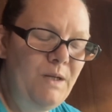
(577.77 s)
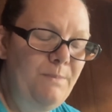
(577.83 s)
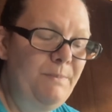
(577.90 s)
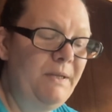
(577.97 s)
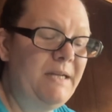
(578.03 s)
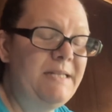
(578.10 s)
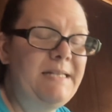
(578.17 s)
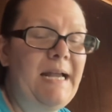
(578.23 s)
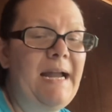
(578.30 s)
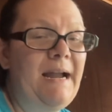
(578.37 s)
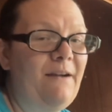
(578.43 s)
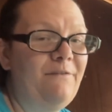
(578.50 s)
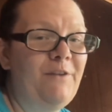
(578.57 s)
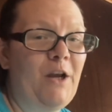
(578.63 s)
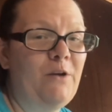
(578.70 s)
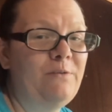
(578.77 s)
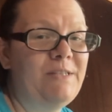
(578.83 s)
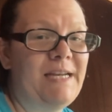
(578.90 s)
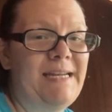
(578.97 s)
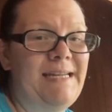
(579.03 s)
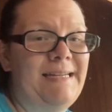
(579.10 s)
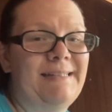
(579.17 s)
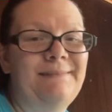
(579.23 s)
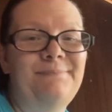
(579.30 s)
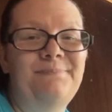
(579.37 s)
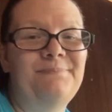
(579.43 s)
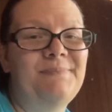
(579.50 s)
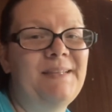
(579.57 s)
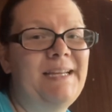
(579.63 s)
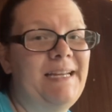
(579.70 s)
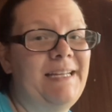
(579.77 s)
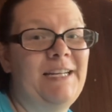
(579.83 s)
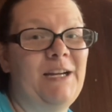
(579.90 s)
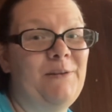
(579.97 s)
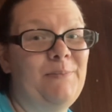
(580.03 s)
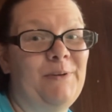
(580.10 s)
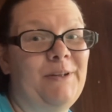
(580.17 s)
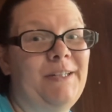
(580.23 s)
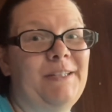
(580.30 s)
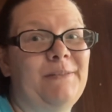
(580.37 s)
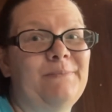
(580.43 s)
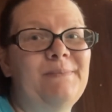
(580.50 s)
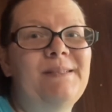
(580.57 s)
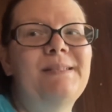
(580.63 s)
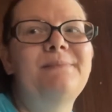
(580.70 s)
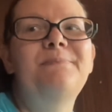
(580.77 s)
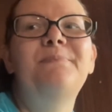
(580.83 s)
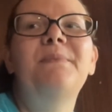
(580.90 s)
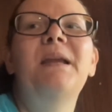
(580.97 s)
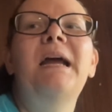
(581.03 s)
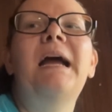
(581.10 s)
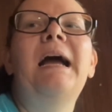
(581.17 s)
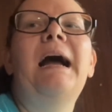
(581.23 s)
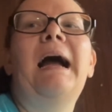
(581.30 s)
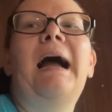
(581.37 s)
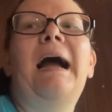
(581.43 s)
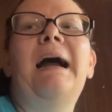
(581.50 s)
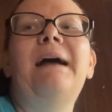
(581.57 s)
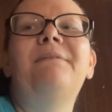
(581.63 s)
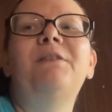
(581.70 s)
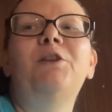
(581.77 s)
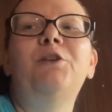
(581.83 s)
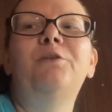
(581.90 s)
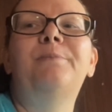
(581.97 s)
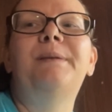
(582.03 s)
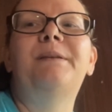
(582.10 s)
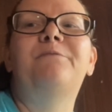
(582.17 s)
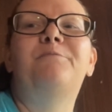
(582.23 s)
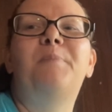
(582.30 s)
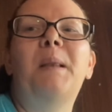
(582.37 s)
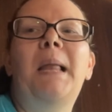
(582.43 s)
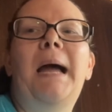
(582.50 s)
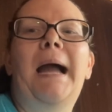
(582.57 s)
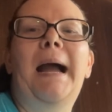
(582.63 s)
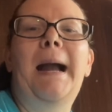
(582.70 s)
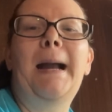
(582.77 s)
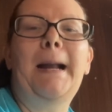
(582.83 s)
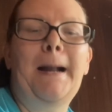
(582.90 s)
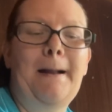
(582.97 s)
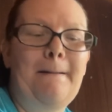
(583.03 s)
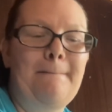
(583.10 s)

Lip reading: because I have no tan and no browns, I have a little bit of black.